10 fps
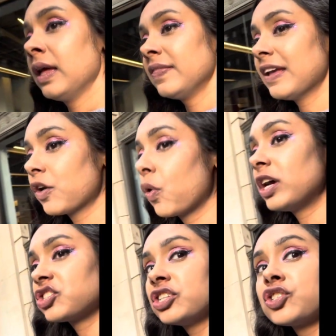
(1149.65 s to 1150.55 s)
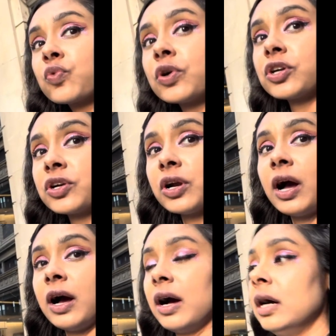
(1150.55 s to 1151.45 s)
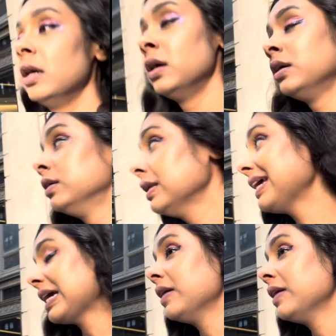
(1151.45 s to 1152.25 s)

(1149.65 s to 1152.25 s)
their questions were like,